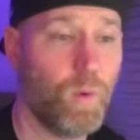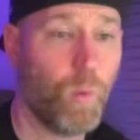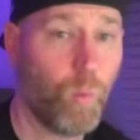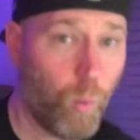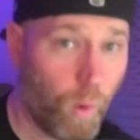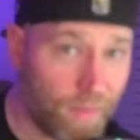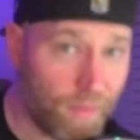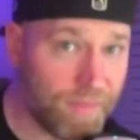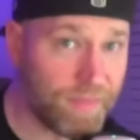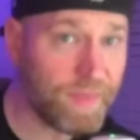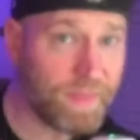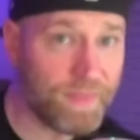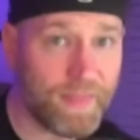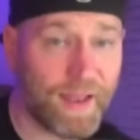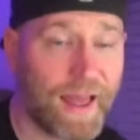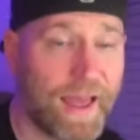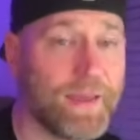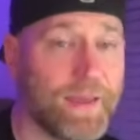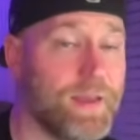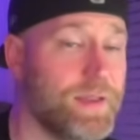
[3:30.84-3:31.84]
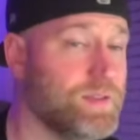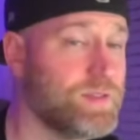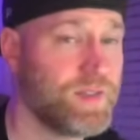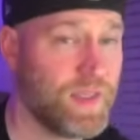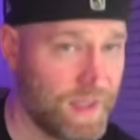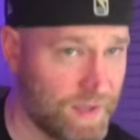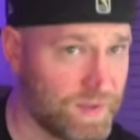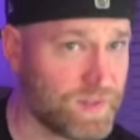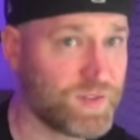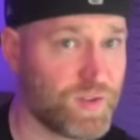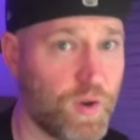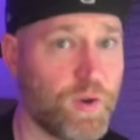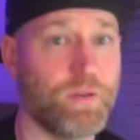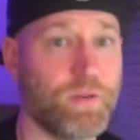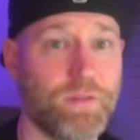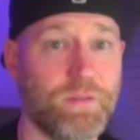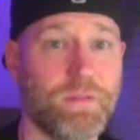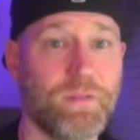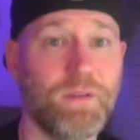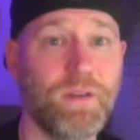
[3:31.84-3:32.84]
One thing that is
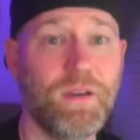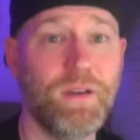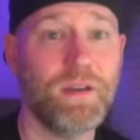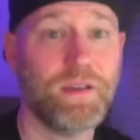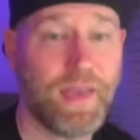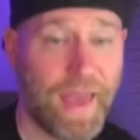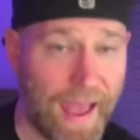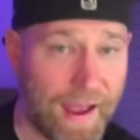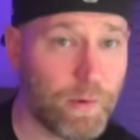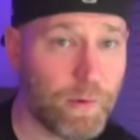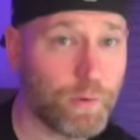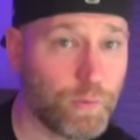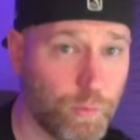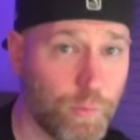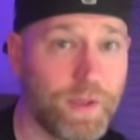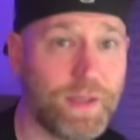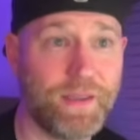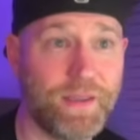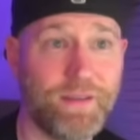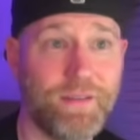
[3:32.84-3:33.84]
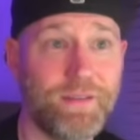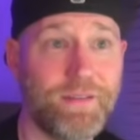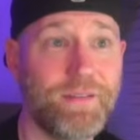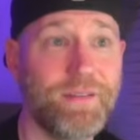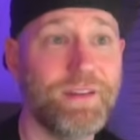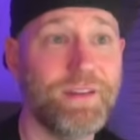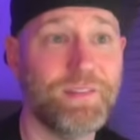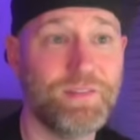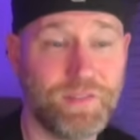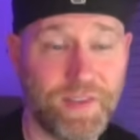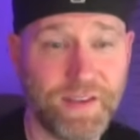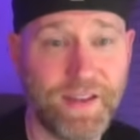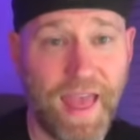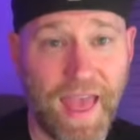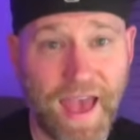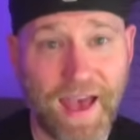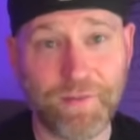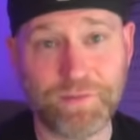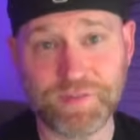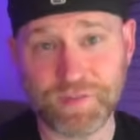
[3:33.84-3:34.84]
certain. Karen Read did
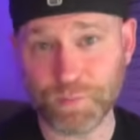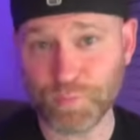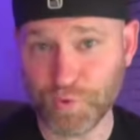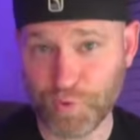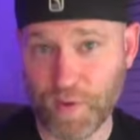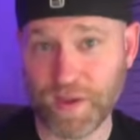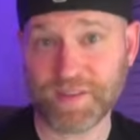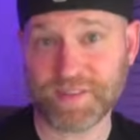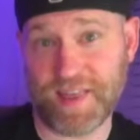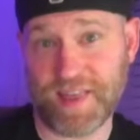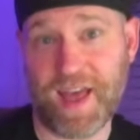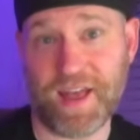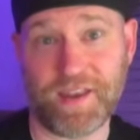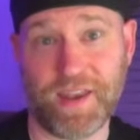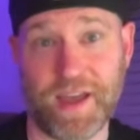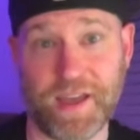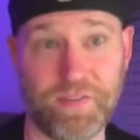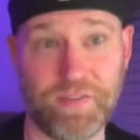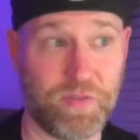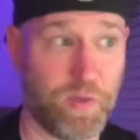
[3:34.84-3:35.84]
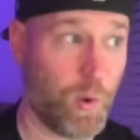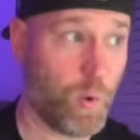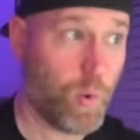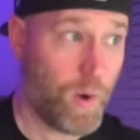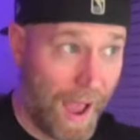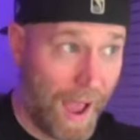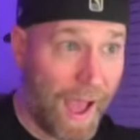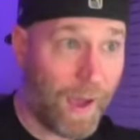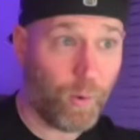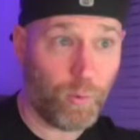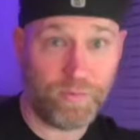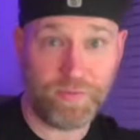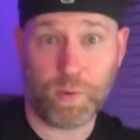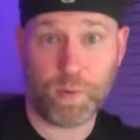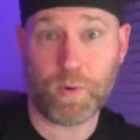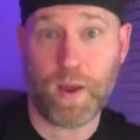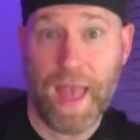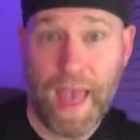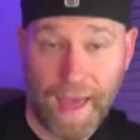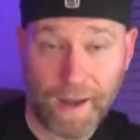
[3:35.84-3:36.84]
have some drinks that night. They were out. They
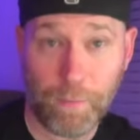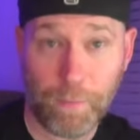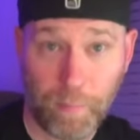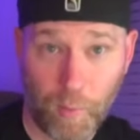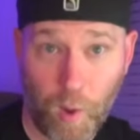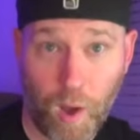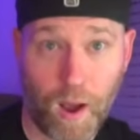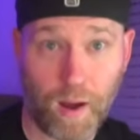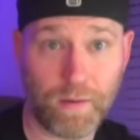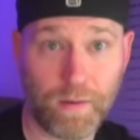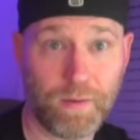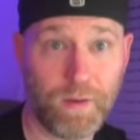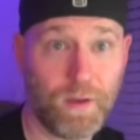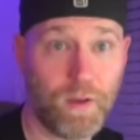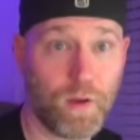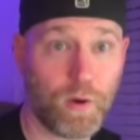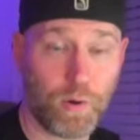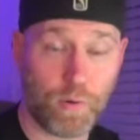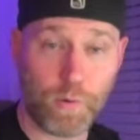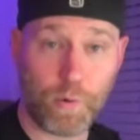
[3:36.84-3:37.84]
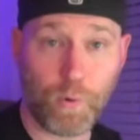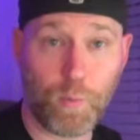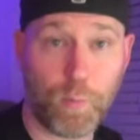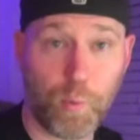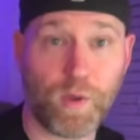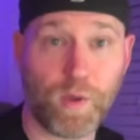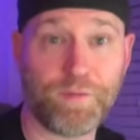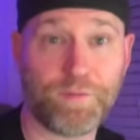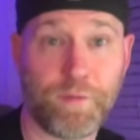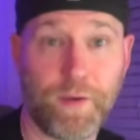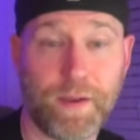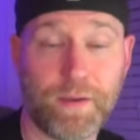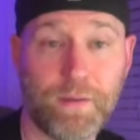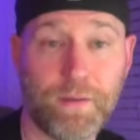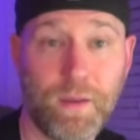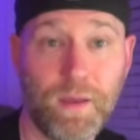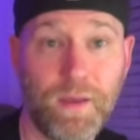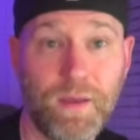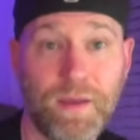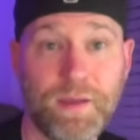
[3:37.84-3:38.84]
were at a bar. Her and her boyfriend
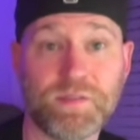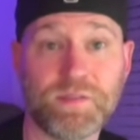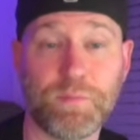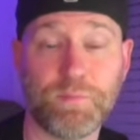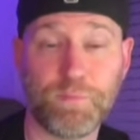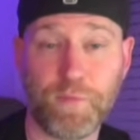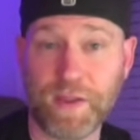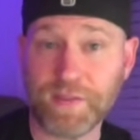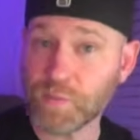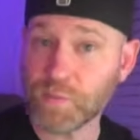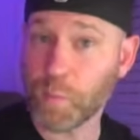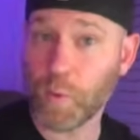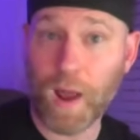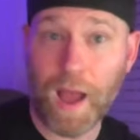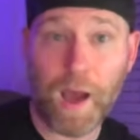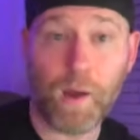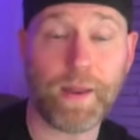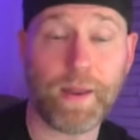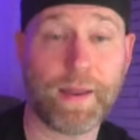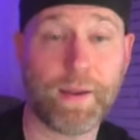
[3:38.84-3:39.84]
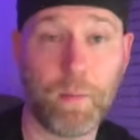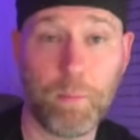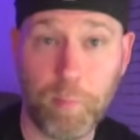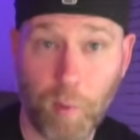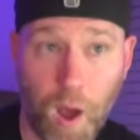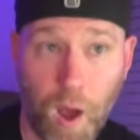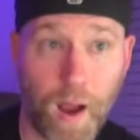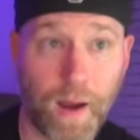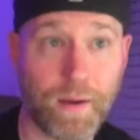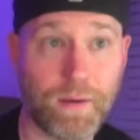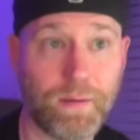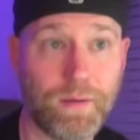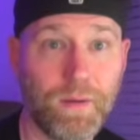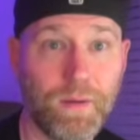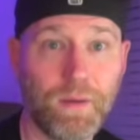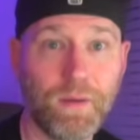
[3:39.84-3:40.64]
and some friends were out at a bar.